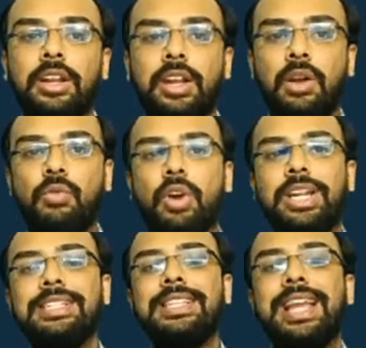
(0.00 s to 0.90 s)
Now what
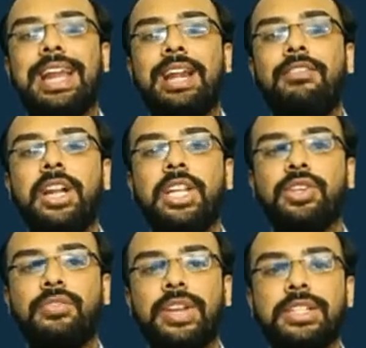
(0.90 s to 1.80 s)
is the advantage
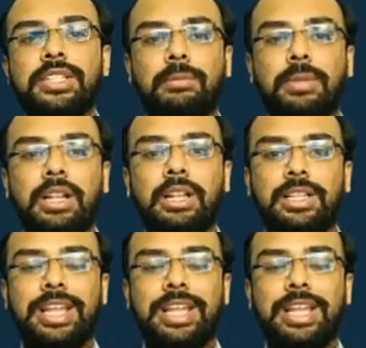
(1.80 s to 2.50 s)
of XML?